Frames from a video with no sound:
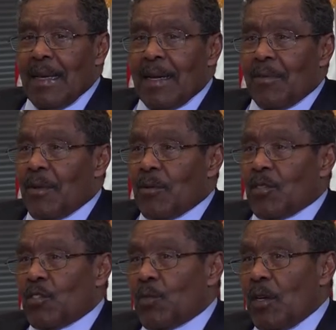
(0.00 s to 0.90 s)
And if there
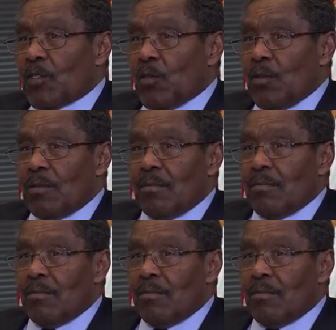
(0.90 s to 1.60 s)
was a special